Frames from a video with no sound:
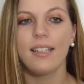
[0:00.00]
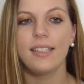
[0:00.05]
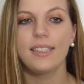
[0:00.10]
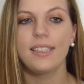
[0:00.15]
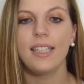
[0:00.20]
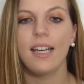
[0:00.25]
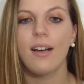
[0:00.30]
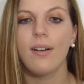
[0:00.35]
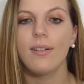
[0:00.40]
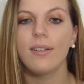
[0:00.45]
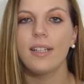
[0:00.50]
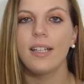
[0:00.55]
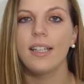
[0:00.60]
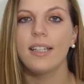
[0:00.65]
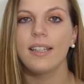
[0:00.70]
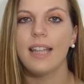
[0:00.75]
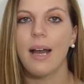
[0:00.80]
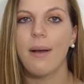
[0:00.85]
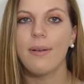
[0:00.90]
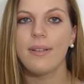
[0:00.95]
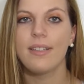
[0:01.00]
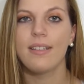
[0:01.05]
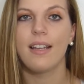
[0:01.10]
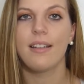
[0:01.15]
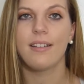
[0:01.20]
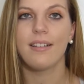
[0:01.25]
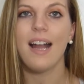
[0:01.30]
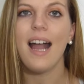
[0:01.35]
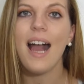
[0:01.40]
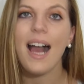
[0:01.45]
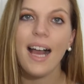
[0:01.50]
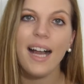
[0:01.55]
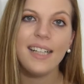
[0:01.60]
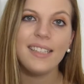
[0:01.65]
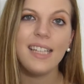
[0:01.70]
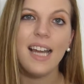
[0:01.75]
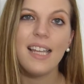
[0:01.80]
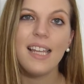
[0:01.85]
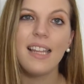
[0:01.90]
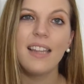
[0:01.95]
so that was another
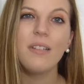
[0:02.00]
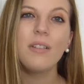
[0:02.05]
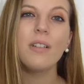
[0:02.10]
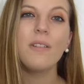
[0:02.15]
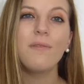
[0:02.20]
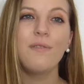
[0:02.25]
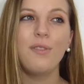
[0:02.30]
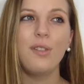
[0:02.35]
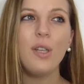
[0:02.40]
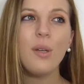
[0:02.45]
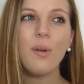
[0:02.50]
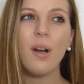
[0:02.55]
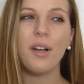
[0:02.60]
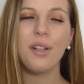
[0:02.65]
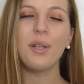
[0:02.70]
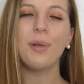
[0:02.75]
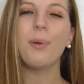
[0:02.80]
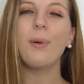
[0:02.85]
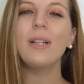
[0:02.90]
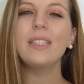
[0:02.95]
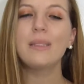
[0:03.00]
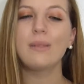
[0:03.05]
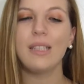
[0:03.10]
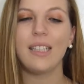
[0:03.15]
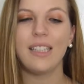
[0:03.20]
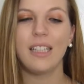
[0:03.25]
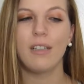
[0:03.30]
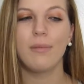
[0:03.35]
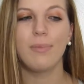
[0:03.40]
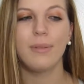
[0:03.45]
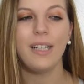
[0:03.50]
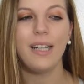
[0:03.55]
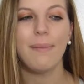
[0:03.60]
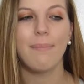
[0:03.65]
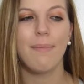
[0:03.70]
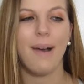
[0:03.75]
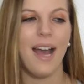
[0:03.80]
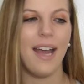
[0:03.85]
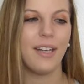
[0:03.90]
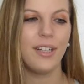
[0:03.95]
act. And then there were a few other ones, like they were
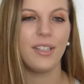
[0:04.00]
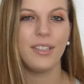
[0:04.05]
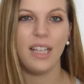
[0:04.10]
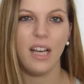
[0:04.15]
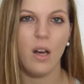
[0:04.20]
pretty minor.